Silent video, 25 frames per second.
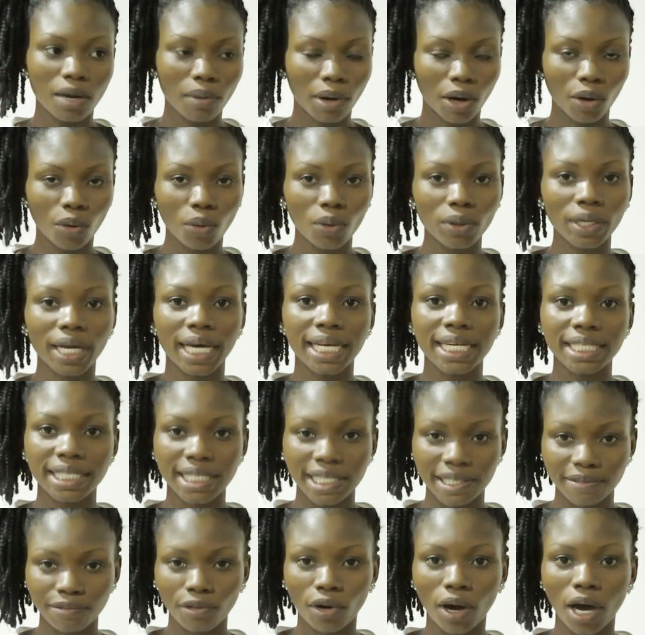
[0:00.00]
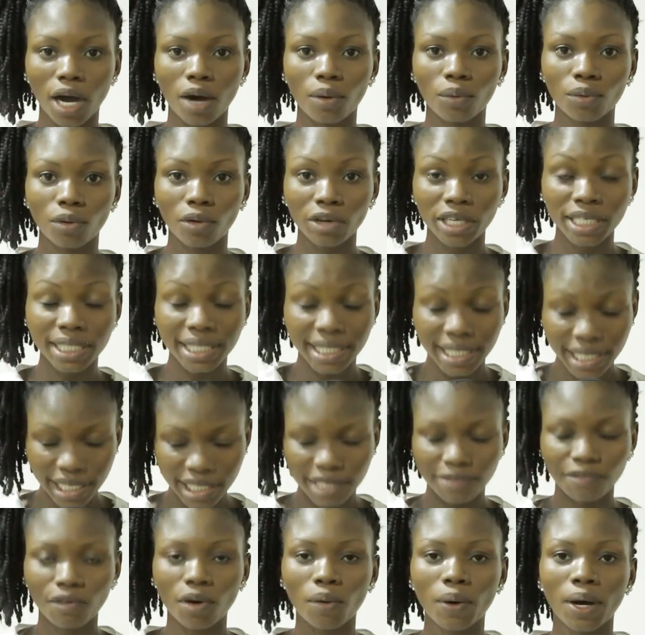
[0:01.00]
our own and it is for our it
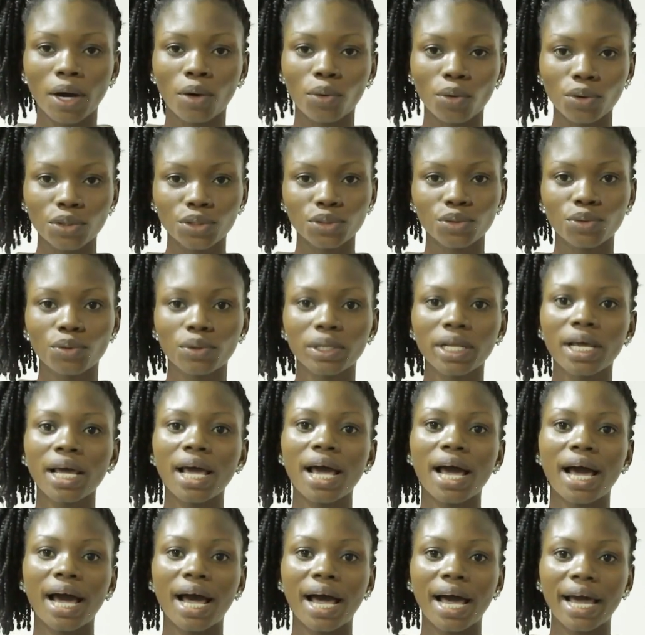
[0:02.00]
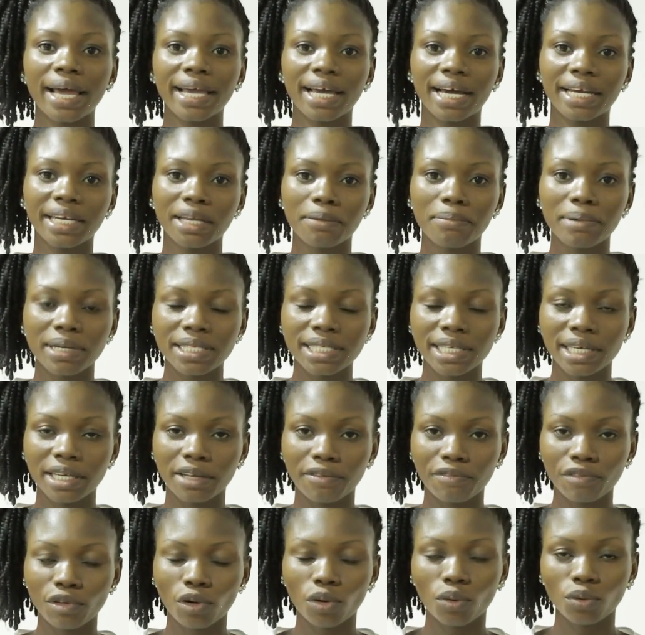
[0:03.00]
is for our own good. I, Anebet
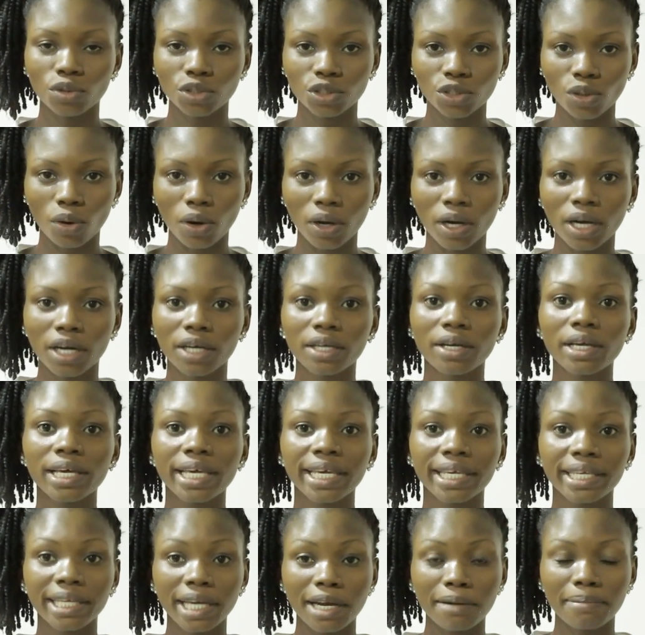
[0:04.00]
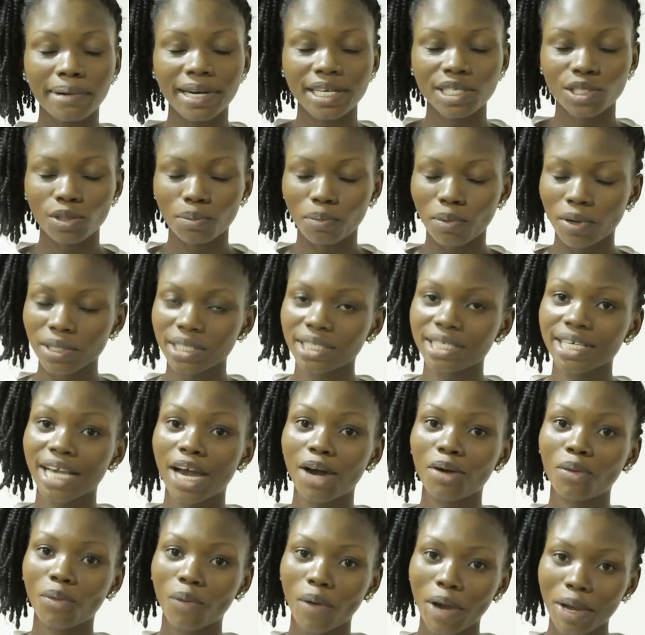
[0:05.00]
Enefio Udokang, hereby support the
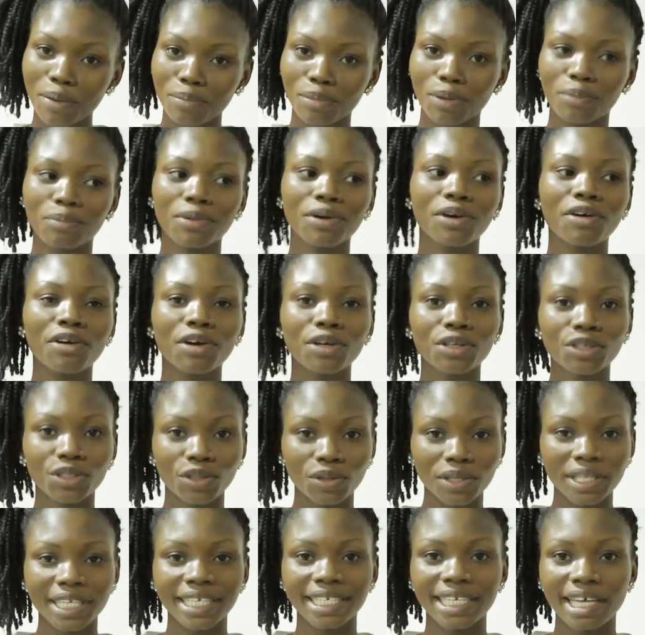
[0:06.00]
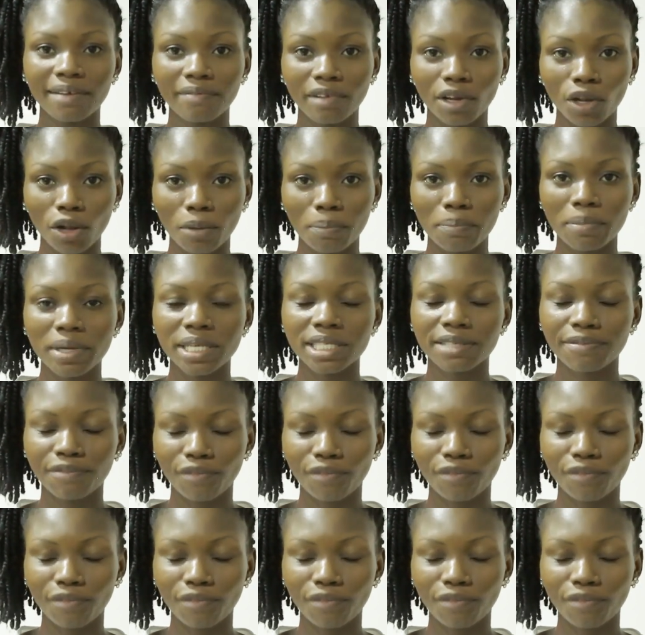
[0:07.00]
Akwaibom Youth Development